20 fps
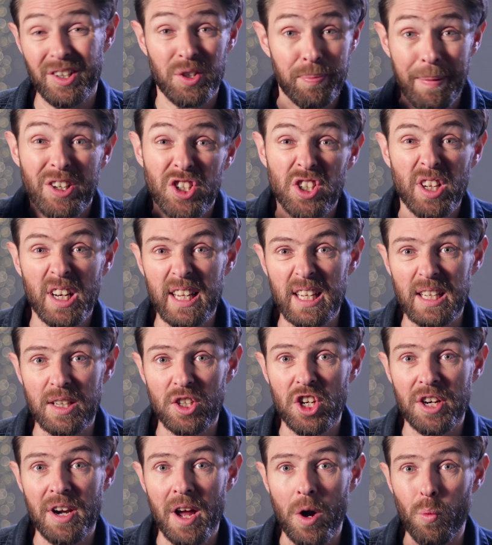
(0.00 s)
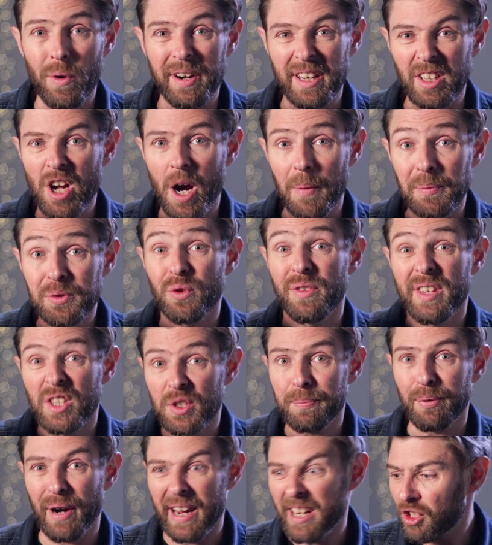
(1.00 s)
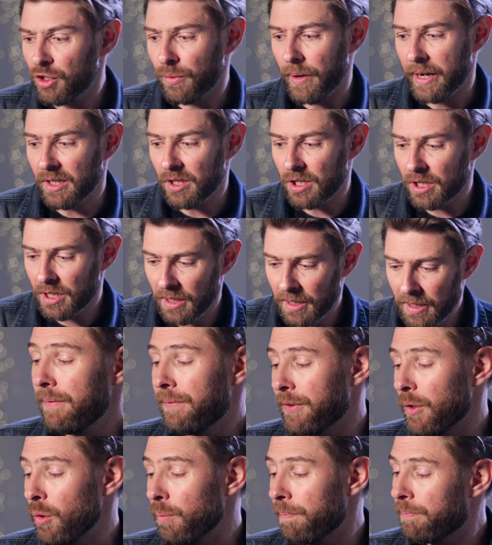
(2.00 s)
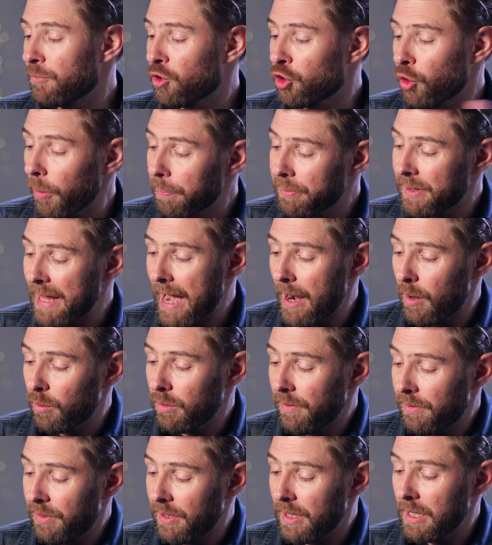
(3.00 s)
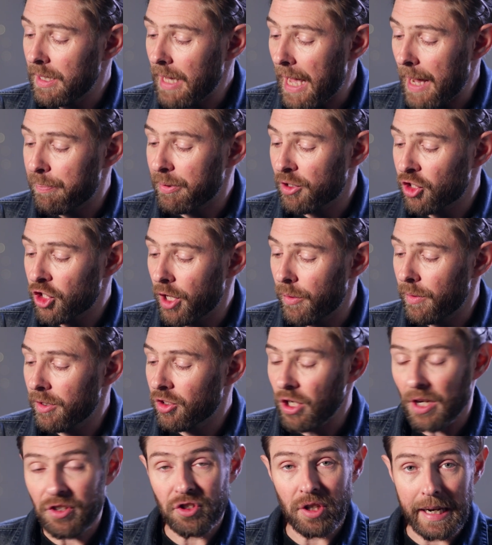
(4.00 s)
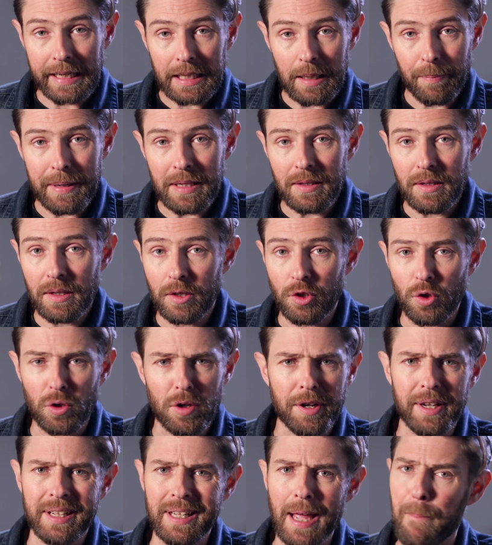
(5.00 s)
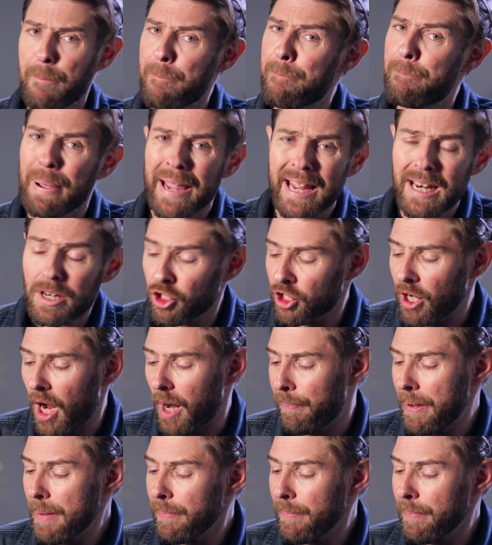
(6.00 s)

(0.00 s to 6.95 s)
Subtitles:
especially, when it comes to this price range. If you drop down the aperture just a little bit, you're gonna get pin-sharp